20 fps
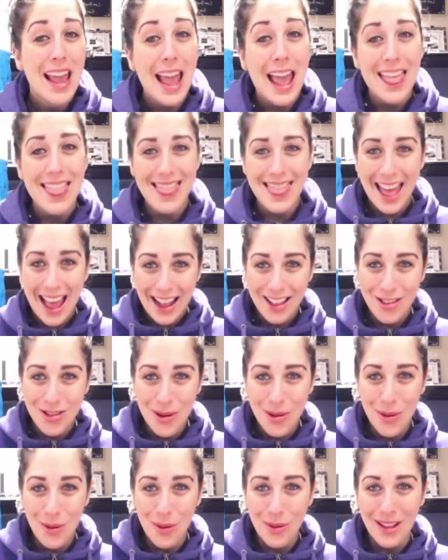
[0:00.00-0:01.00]
And that's
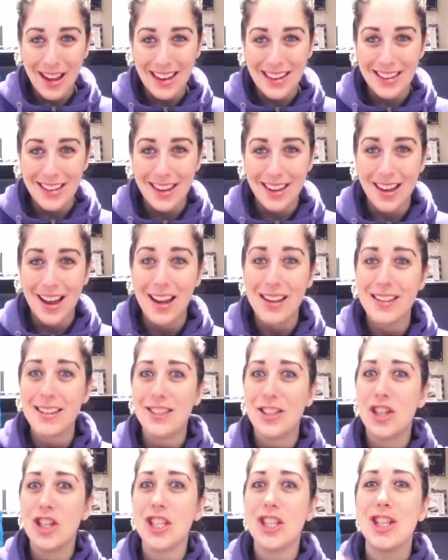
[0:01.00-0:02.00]
the whole idea, guys.
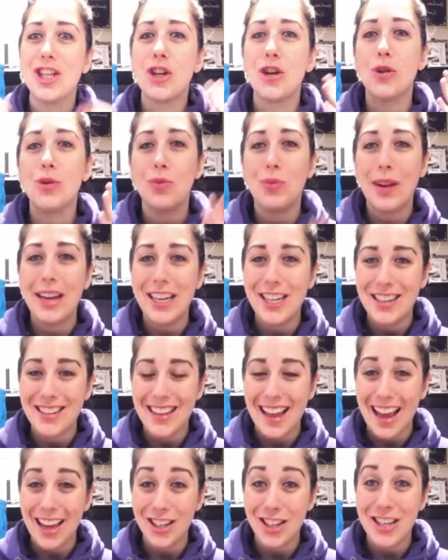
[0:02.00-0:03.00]
It's just the
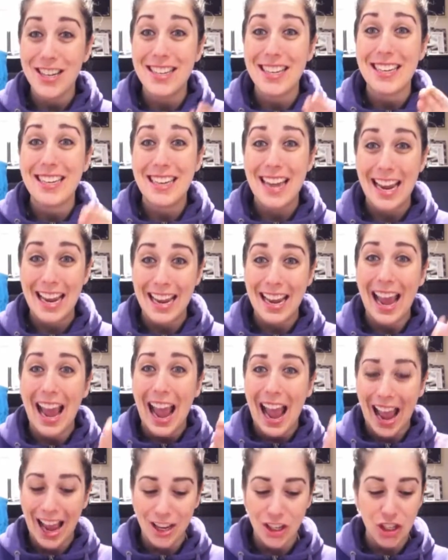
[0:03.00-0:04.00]
courageous action to take
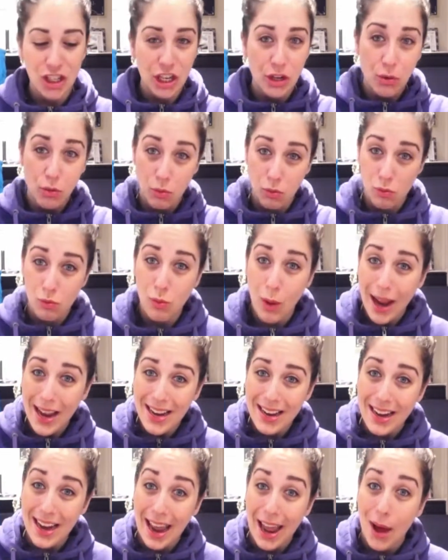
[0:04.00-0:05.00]
action
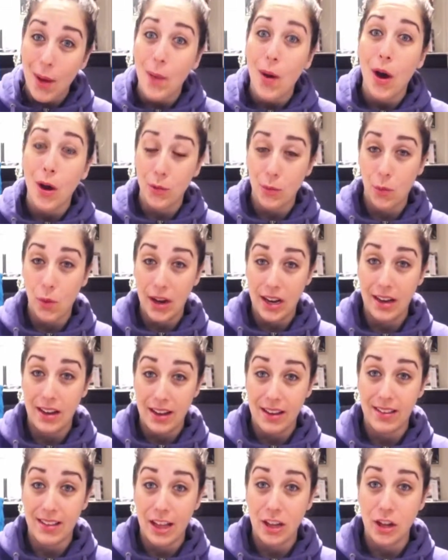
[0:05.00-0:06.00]
right now on what it
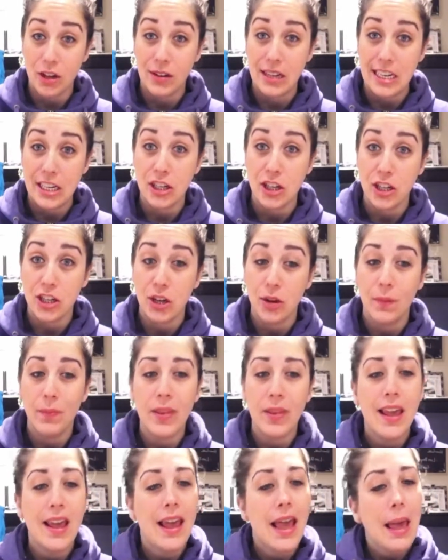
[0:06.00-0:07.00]
is that you need to do.
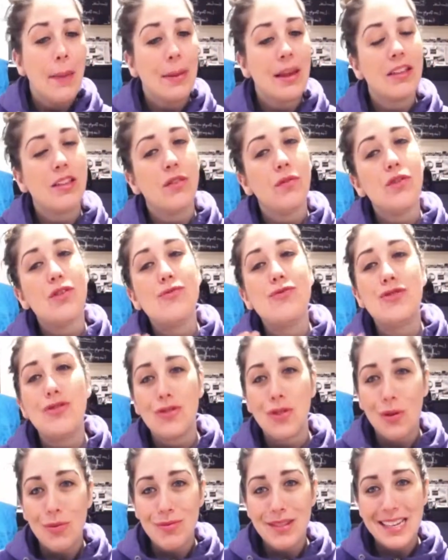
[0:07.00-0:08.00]
Because if you
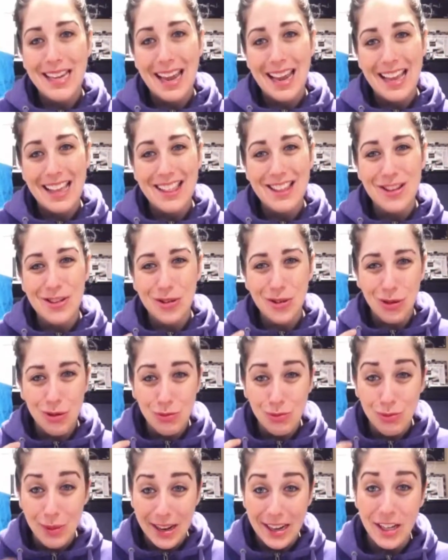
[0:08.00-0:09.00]
don't take this
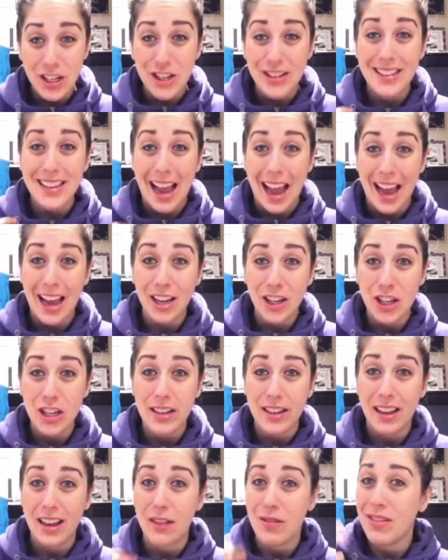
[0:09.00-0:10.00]
courageous
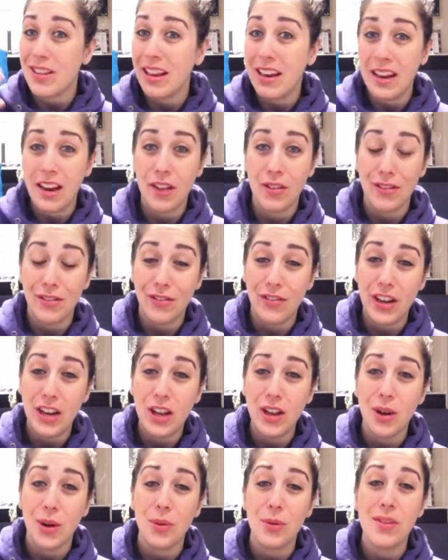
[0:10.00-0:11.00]
action, like I've said in other
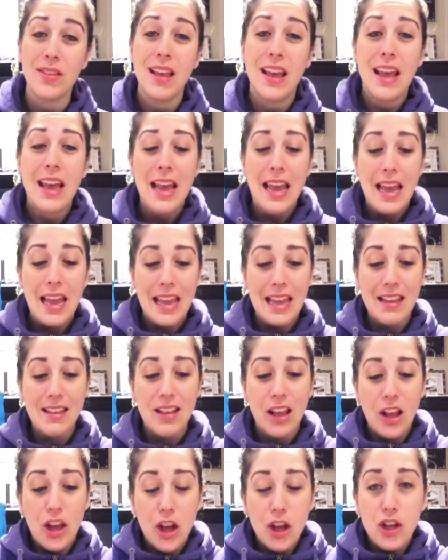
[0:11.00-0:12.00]
videos,
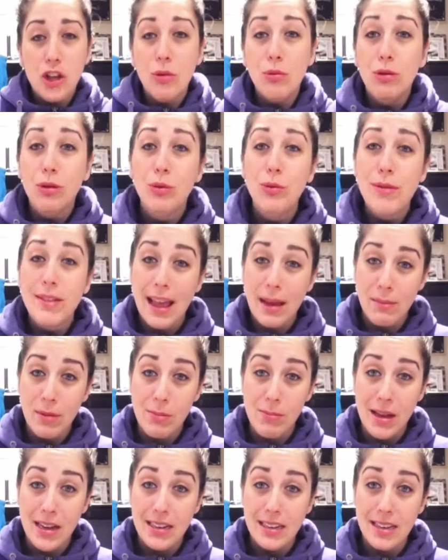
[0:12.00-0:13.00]
is you lose that
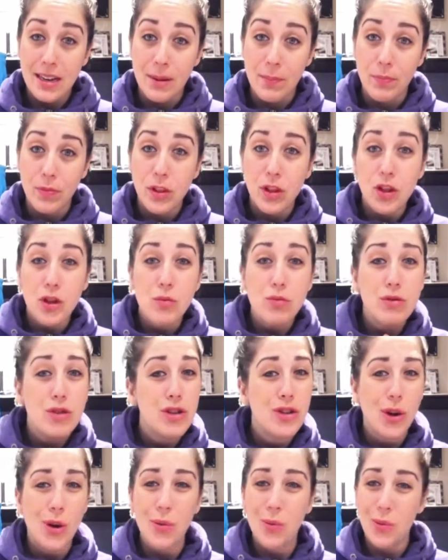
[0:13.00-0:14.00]
momentum. You
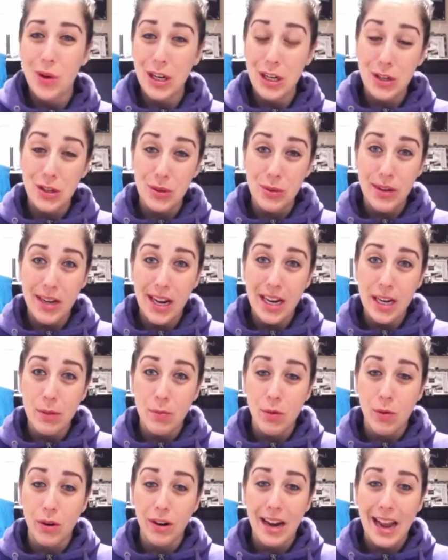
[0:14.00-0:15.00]
don't want to do it
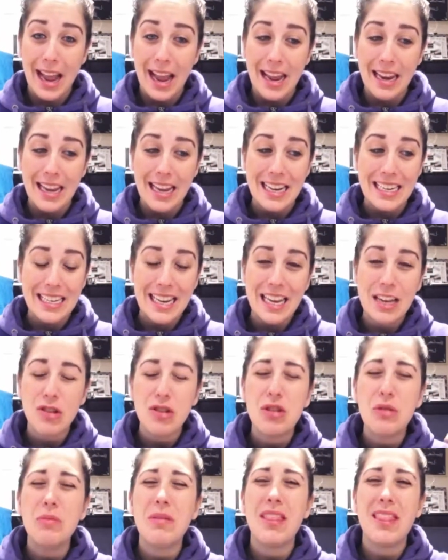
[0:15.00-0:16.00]
anymore, and it
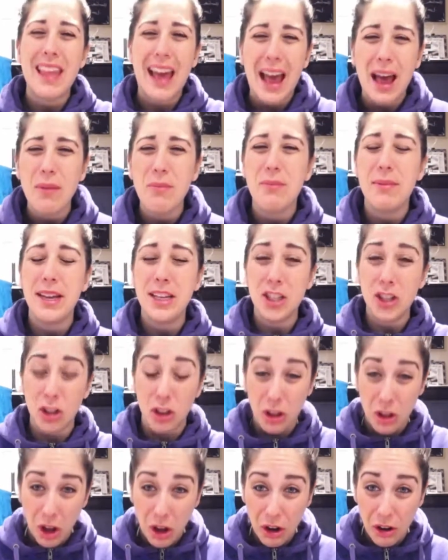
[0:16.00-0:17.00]
takes you that much
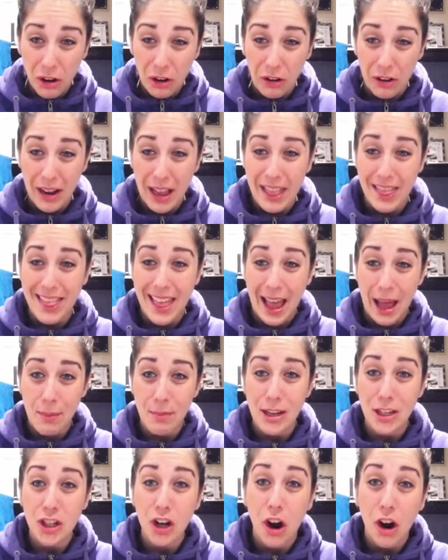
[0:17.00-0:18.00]
longer and
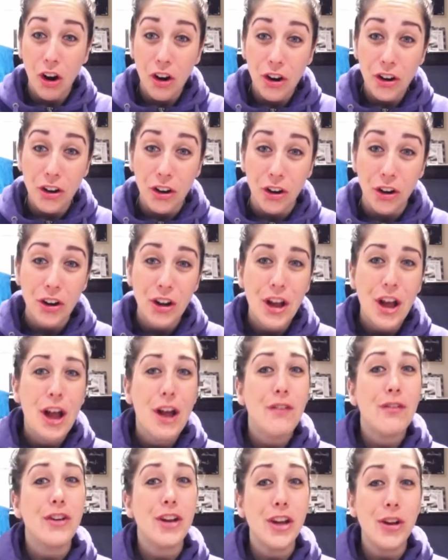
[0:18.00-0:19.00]
that much harder
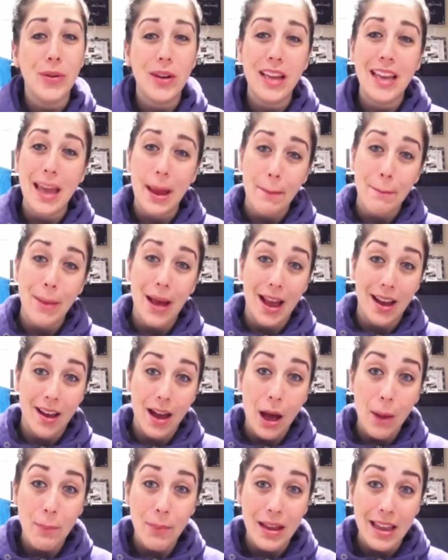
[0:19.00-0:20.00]
for you to get back
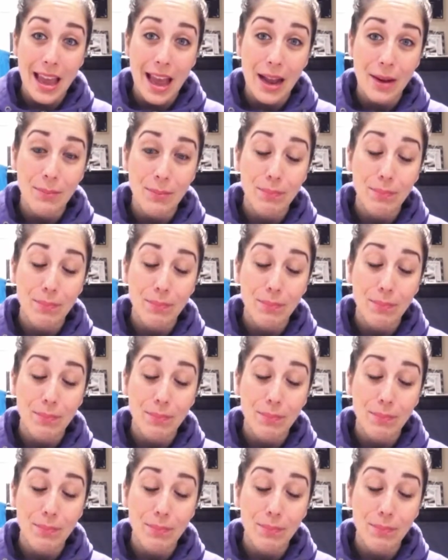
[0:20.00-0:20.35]
up again.